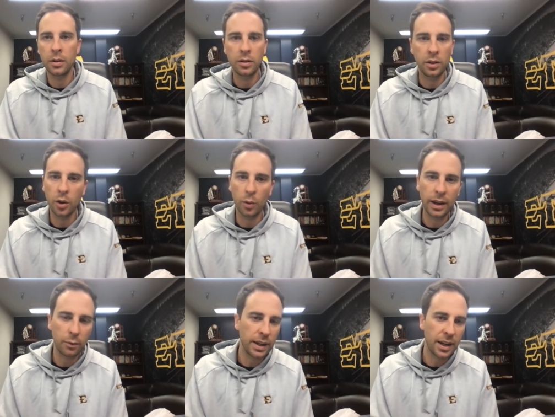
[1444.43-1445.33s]
You know,
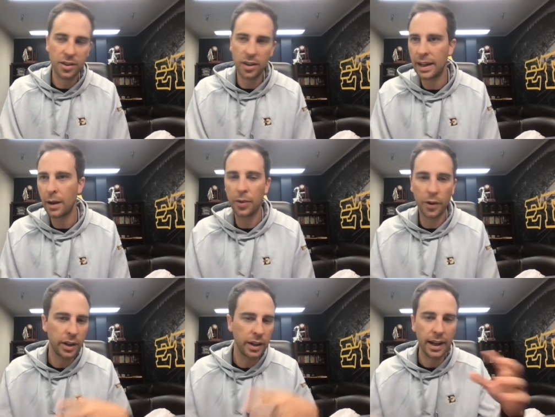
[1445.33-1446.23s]
we, we got shut down
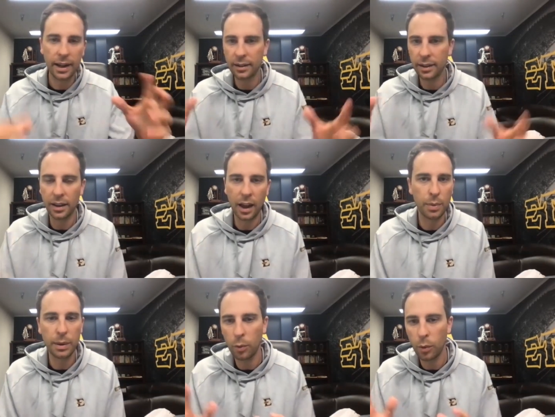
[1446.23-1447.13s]
30 days, like a lot of
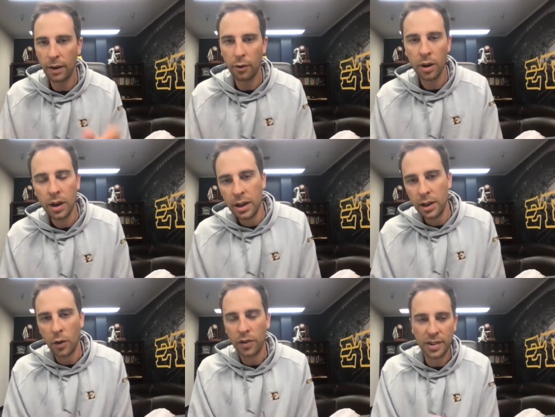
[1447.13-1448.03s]
people, whatever.
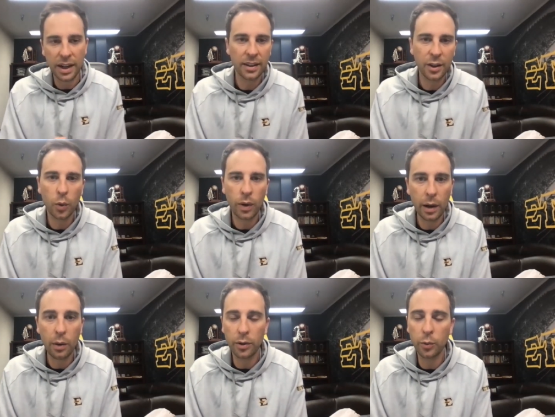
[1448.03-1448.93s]
You know, the second year we were
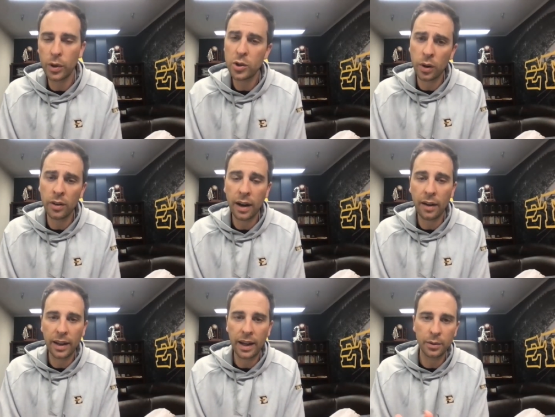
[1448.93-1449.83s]
able to win
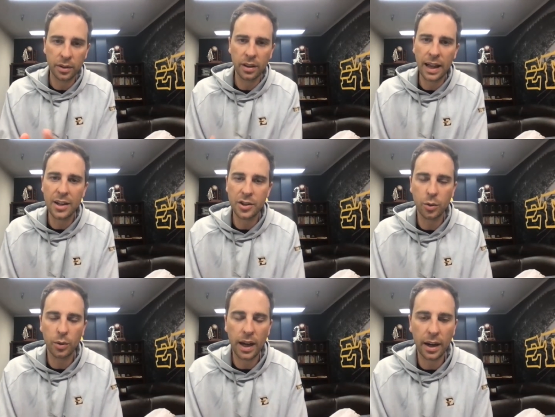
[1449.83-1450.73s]
25 games. And then last
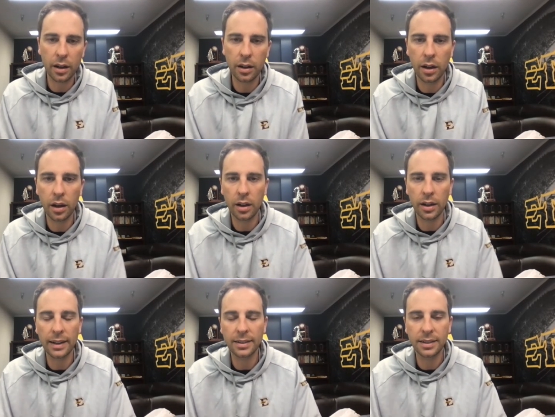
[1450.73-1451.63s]
year we had a, a
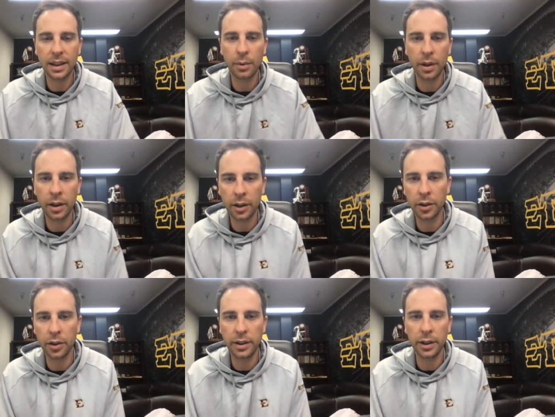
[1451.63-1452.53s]
nice team and a
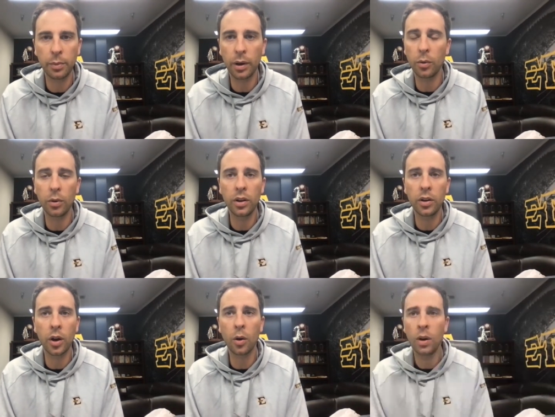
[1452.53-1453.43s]
good year. But, you
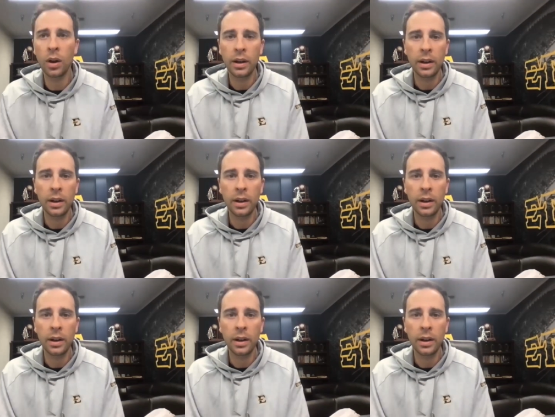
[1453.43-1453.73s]
know,